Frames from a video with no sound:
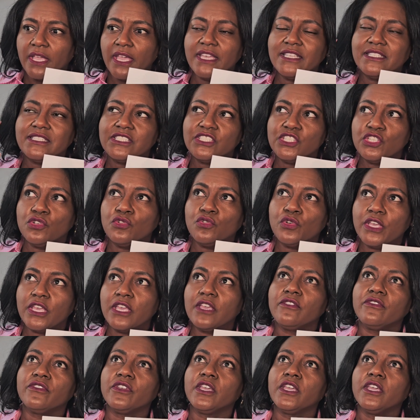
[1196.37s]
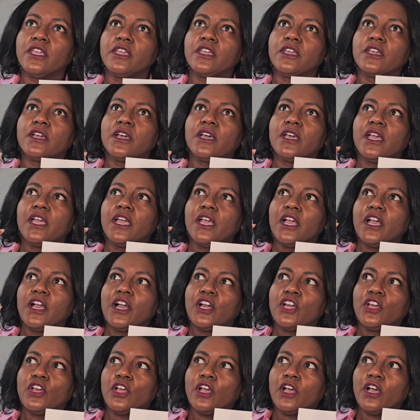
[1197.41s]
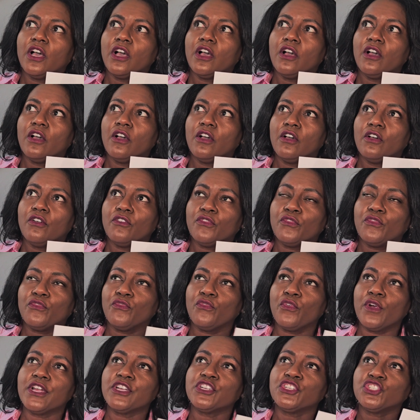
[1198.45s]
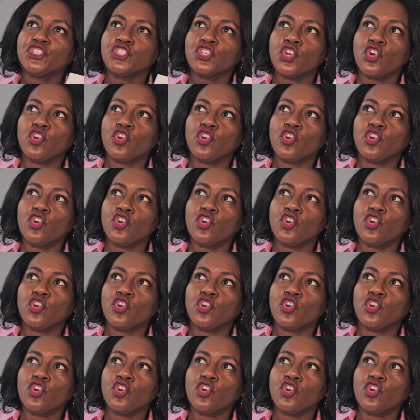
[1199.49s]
it's still giving fresh,